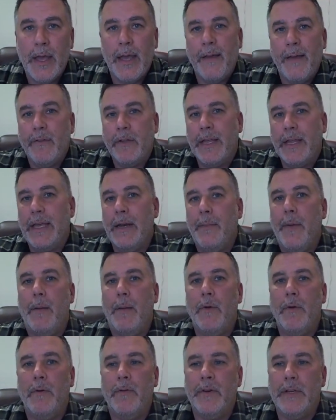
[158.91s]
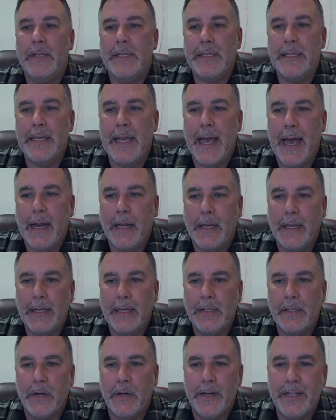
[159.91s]
if you're thinking about moving to Seattle
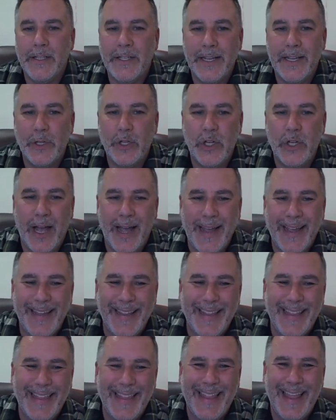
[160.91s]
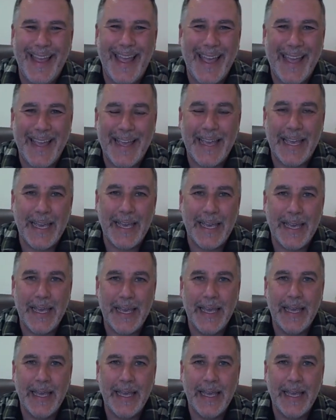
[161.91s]
is there is a giant lake